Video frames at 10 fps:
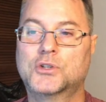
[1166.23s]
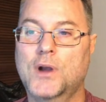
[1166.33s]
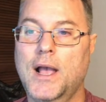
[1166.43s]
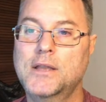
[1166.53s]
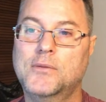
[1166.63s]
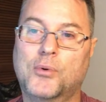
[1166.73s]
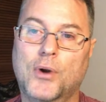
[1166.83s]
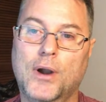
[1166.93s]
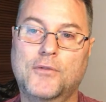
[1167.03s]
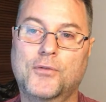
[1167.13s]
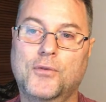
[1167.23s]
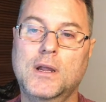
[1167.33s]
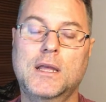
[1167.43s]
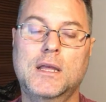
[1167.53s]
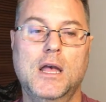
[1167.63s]
those wings
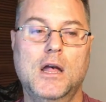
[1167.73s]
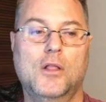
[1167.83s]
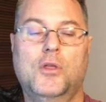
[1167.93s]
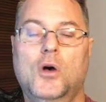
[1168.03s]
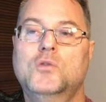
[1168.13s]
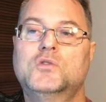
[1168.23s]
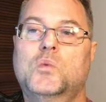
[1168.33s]
are filled with